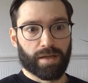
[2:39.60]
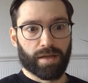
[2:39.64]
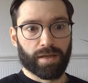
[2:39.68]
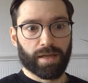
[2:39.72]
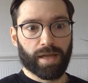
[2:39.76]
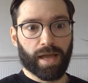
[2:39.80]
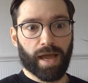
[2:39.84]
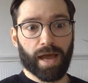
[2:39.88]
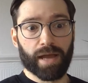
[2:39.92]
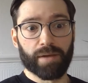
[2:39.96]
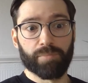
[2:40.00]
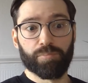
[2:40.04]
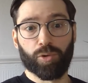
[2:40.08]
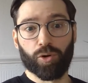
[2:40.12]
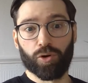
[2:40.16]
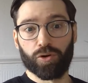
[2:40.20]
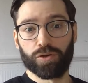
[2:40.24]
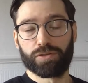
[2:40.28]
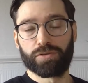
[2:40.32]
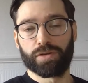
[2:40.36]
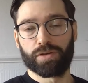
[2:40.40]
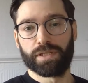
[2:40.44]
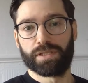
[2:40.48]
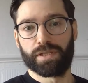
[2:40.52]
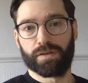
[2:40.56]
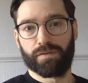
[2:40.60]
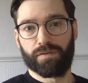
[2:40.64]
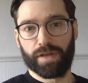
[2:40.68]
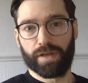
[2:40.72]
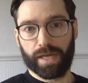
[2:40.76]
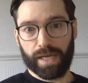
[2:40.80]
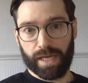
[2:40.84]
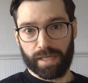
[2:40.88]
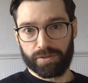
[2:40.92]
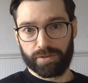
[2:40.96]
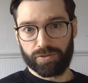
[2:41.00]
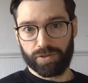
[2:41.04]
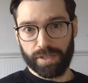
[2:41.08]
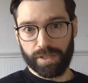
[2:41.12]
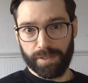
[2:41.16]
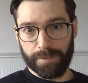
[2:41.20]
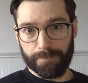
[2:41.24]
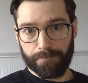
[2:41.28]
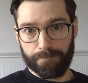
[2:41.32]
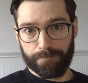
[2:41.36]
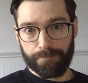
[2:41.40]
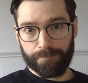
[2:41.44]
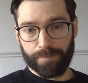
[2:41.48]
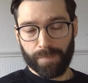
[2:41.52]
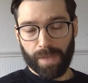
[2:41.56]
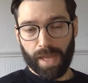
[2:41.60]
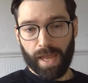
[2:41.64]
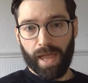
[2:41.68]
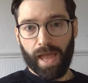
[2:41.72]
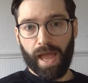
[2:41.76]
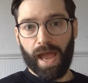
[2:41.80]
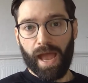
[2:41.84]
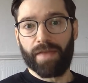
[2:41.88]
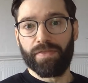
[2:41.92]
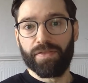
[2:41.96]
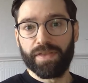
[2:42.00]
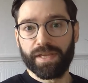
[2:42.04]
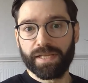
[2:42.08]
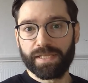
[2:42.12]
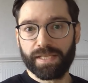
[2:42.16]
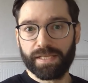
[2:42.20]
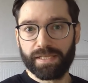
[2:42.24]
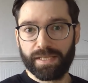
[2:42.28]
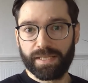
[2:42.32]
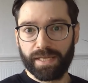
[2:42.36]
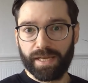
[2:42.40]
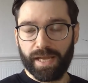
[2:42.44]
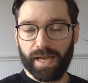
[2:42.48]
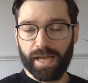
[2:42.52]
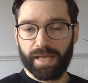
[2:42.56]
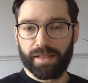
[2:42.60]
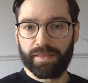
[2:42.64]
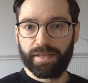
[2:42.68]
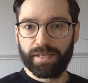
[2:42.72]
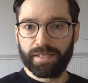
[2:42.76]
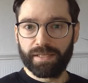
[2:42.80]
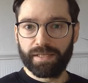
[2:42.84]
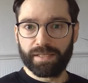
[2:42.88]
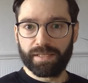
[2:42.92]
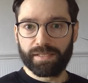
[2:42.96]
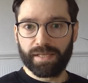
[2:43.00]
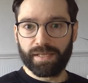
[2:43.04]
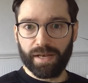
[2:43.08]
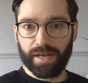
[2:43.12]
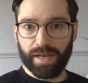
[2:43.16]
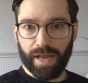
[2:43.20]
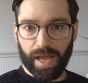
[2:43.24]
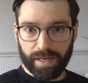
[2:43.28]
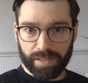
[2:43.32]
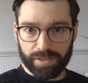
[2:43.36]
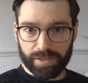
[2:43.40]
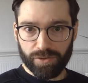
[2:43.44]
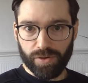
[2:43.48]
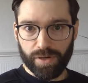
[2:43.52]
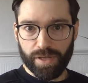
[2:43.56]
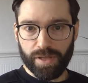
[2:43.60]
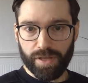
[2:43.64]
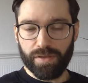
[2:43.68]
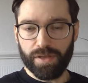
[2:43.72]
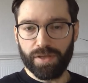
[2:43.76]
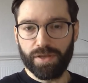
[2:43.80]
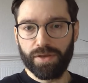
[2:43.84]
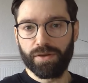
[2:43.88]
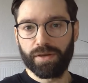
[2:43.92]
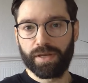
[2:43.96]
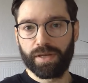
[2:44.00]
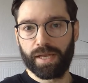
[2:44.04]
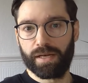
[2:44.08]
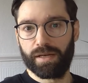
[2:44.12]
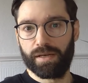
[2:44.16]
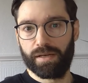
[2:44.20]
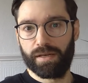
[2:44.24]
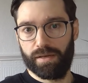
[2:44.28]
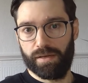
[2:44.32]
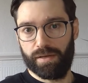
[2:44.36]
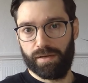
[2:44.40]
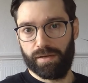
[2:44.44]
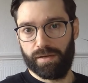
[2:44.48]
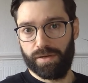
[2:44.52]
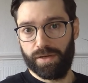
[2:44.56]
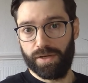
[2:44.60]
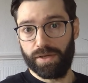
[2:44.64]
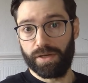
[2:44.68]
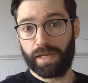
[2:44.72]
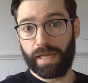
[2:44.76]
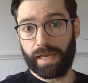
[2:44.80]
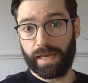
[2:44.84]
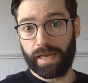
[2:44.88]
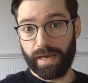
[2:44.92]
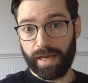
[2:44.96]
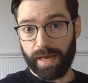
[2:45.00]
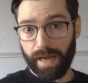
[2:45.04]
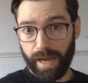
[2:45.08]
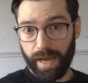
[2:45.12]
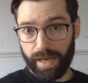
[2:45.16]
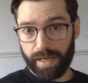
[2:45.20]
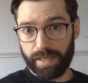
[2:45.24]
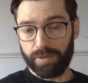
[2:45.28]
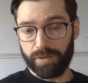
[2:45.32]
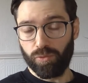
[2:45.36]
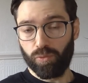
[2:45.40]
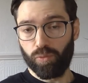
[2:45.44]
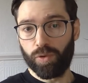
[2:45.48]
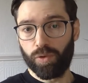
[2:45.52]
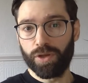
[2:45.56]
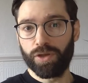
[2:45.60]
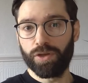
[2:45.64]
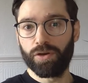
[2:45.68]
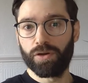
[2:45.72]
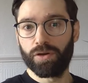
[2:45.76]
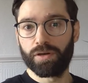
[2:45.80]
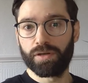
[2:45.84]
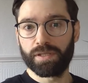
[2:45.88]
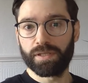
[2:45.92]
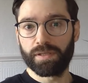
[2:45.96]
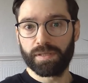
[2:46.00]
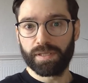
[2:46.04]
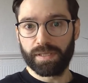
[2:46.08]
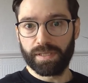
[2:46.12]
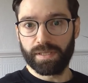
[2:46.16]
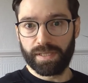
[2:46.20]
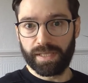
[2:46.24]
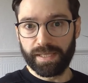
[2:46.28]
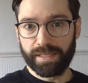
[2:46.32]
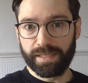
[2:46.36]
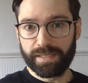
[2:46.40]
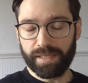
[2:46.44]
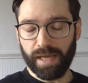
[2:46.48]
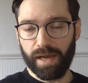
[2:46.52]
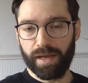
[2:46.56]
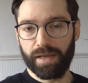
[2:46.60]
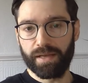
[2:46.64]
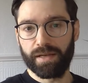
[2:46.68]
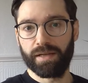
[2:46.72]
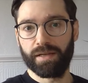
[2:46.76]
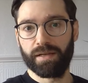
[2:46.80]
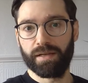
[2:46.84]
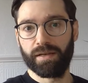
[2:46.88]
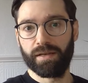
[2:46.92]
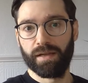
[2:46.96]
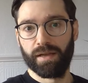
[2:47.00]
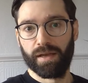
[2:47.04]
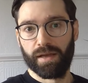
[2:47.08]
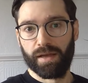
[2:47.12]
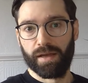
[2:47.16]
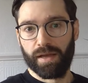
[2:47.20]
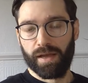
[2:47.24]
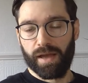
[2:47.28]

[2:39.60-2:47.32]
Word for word: and portraits of the country. And this is again, this is a luxury that you can you can get when you're designing